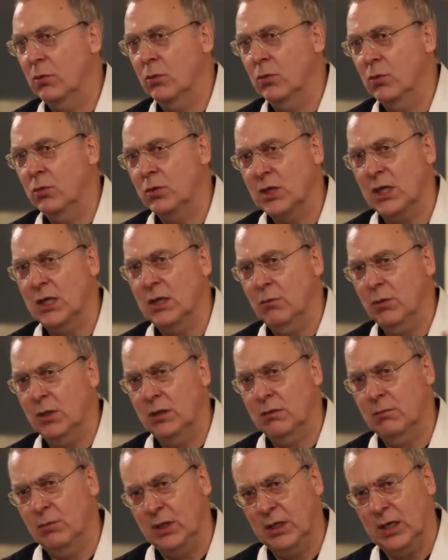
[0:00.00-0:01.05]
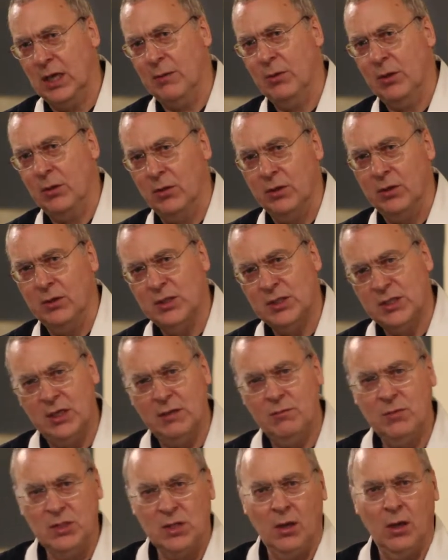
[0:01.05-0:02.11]
We were we came along at the
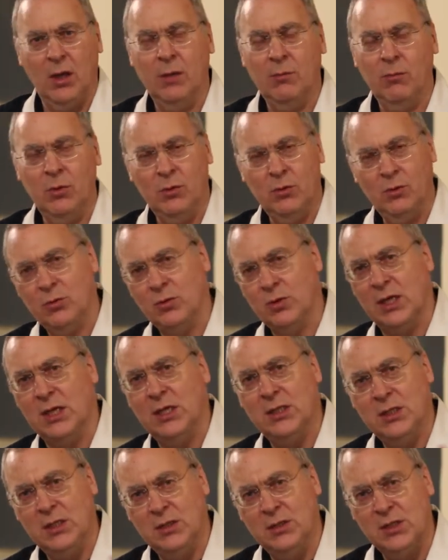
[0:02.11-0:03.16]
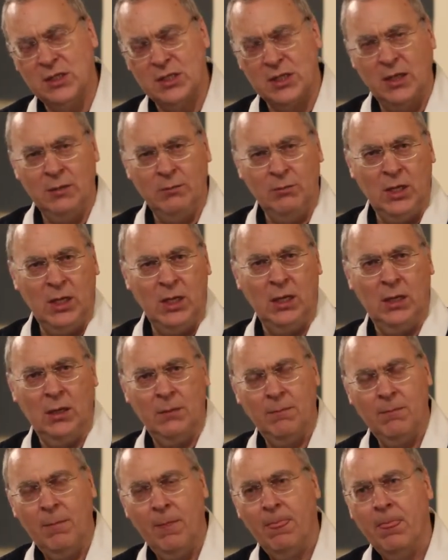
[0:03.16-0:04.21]
same time, we were ordained in the same
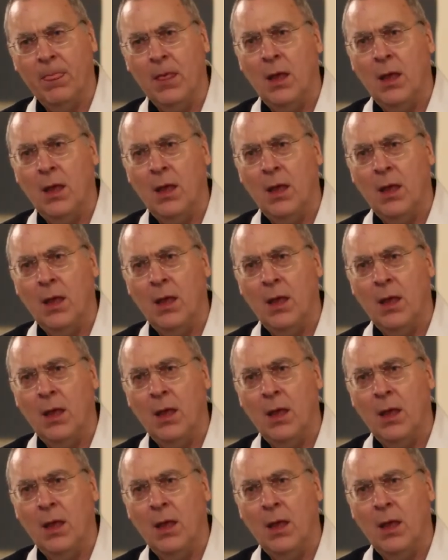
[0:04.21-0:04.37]
year,